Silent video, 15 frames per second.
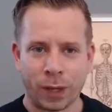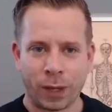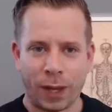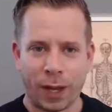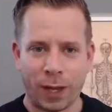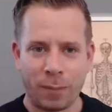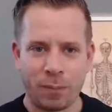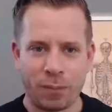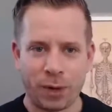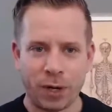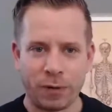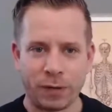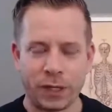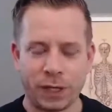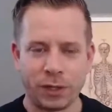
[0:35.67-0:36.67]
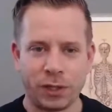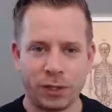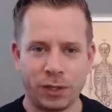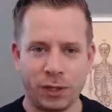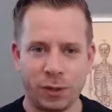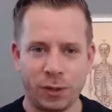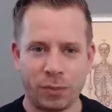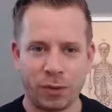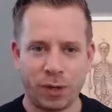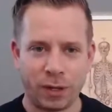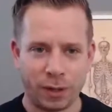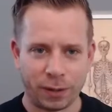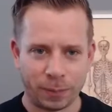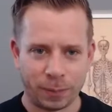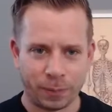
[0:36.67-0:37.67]
And bring your attention to your
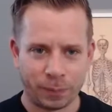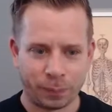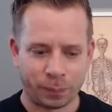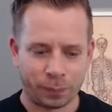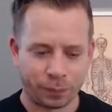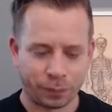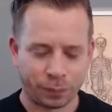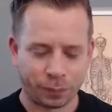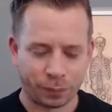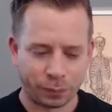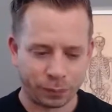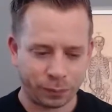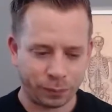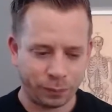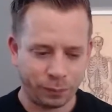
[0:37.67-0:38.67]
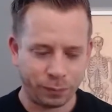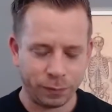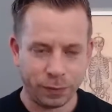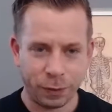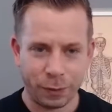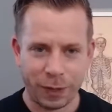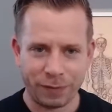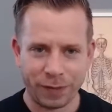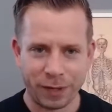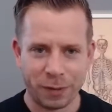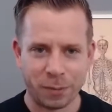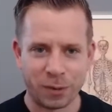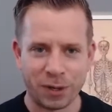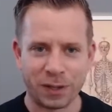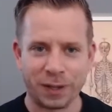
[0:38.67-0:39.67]
breathing. So we haven't done
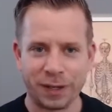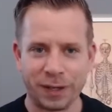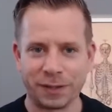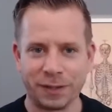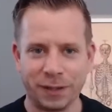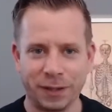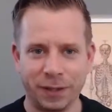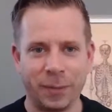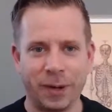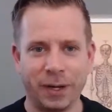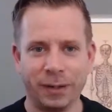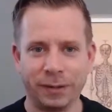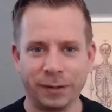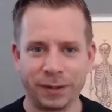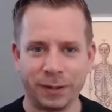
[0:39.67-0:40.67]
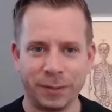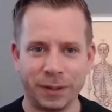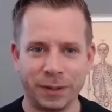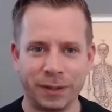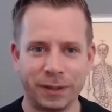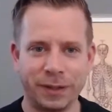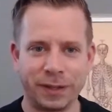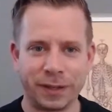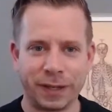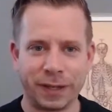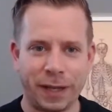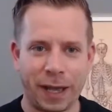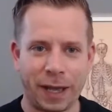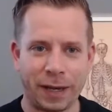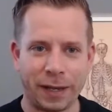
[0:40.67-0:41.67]
a breathing lesson in a while, so we're going
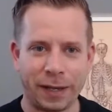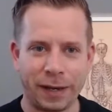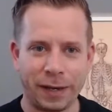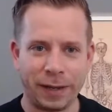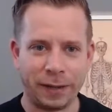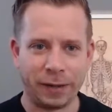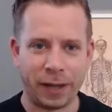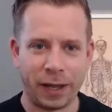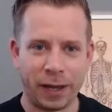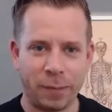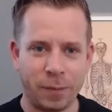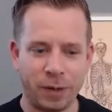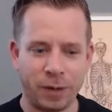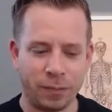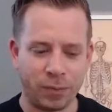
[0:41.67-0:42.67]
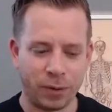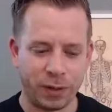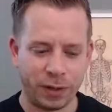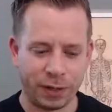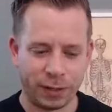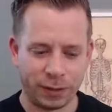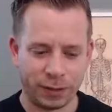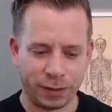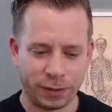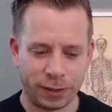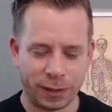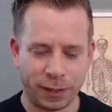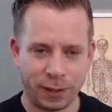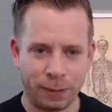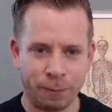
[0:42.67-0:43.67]
to add a little element of breathing into
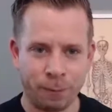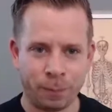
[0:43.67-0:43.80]
today.